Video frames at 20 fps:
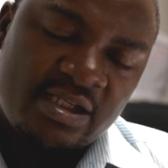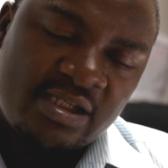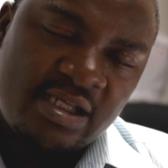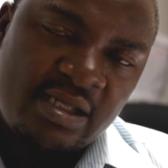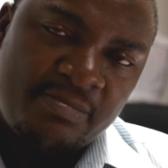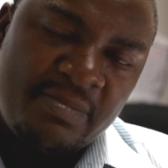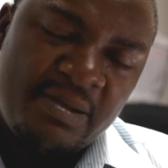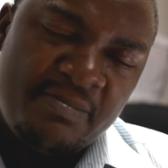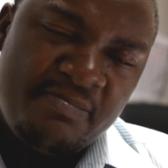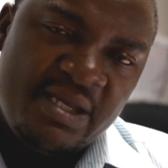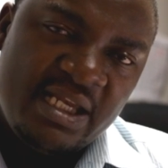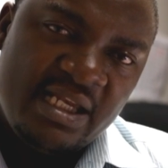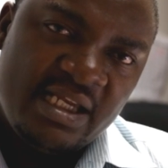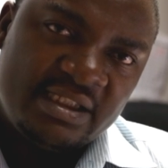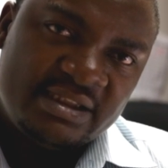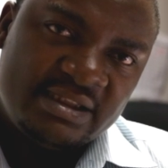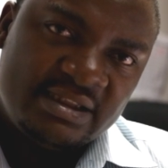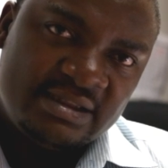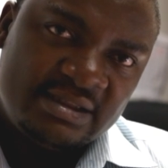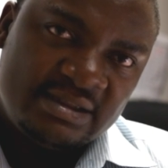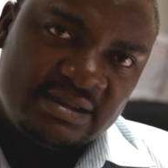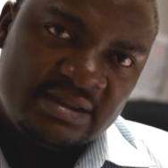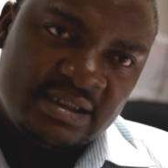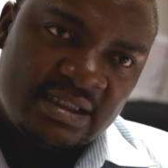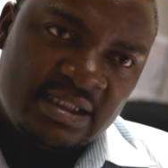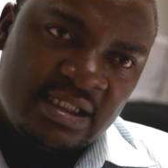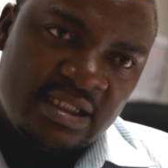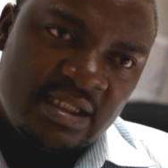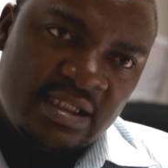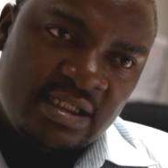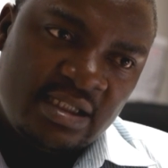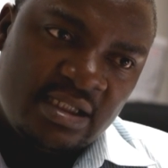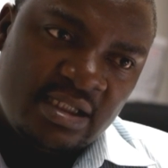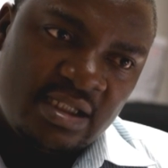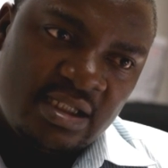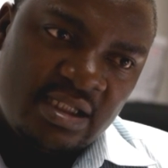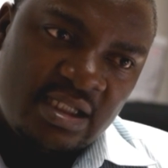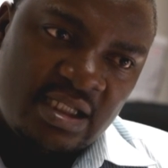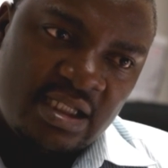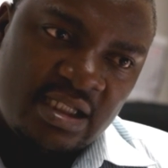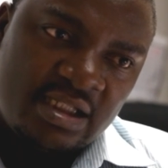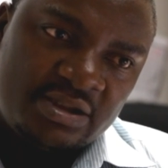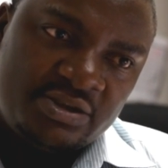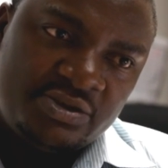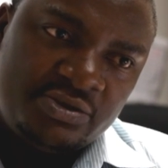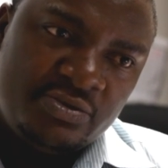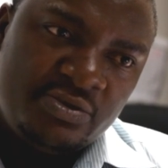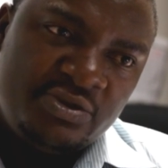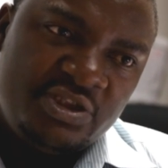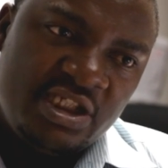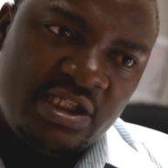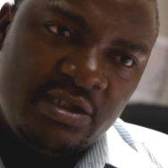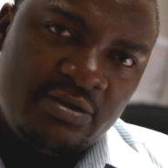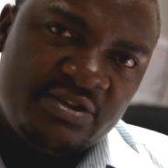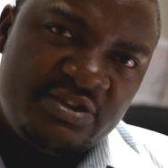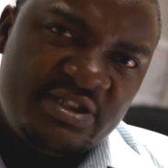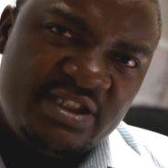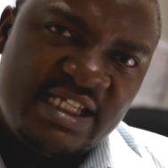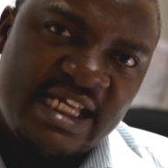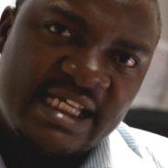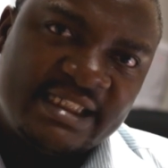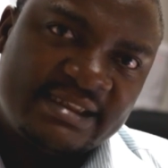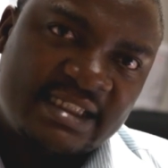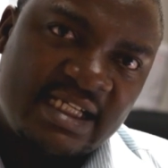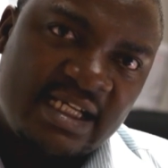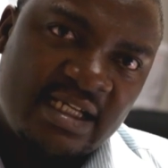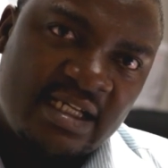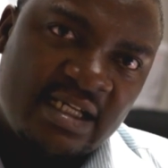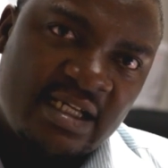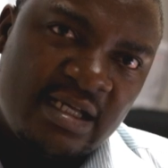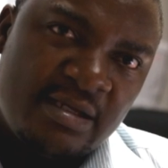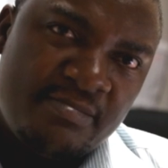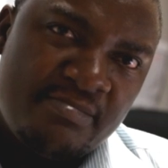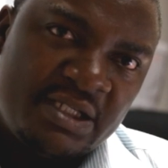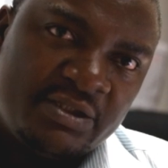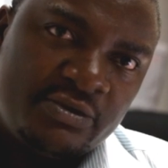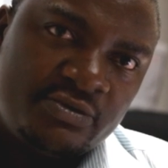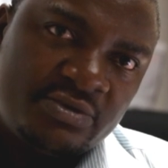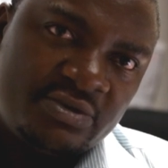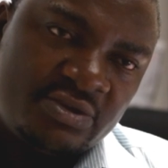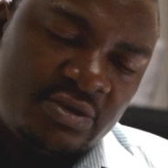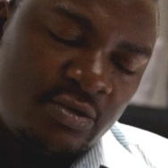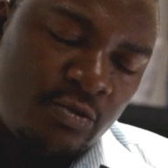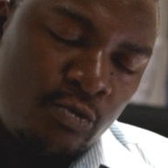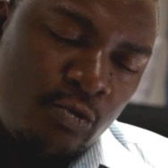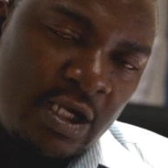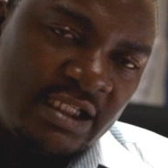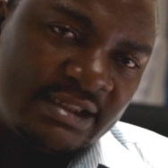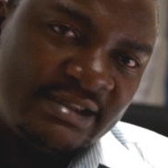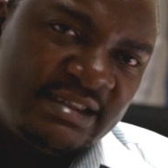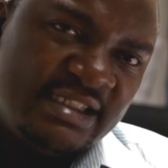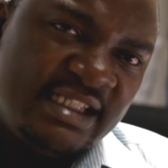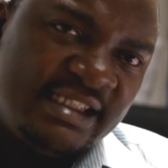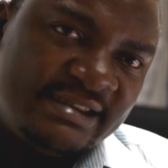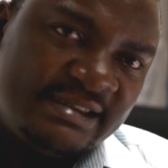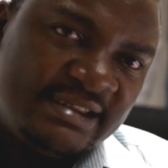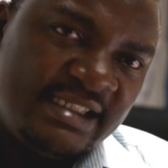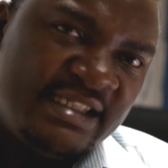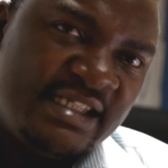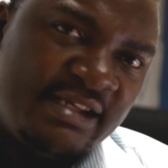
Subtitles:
capabilities to deal with data, but once they see